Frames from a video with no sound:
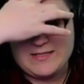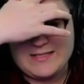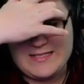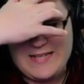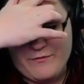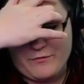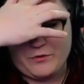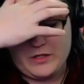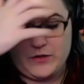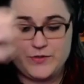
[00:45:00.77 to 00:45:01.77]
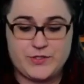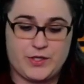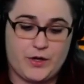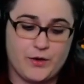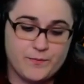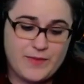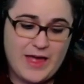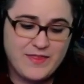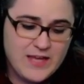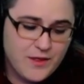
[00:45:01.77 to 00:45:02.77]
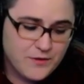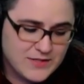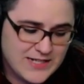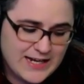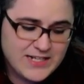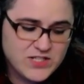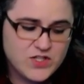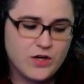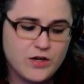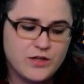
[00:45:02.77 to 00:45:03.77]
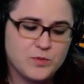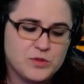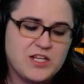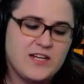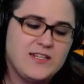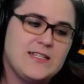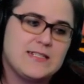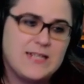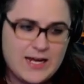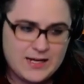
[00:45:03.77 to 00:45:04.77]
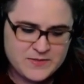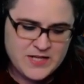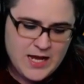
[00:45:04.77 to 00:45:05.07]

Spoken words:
several years ago, and the other day I saw in the Rotundia Times